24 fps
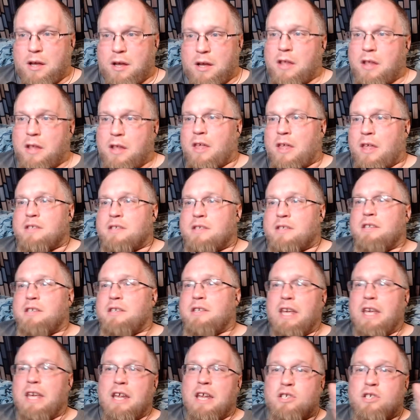let's get
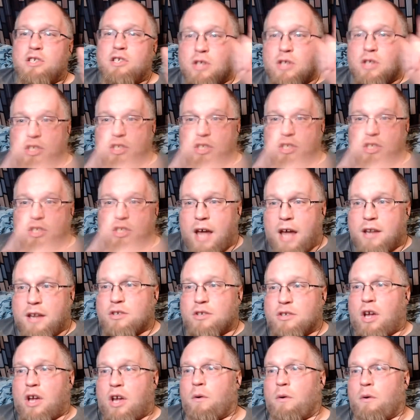into the chat,
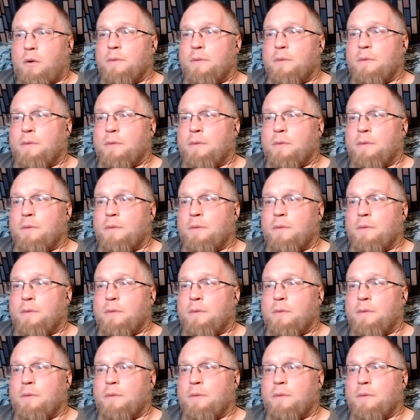shall we?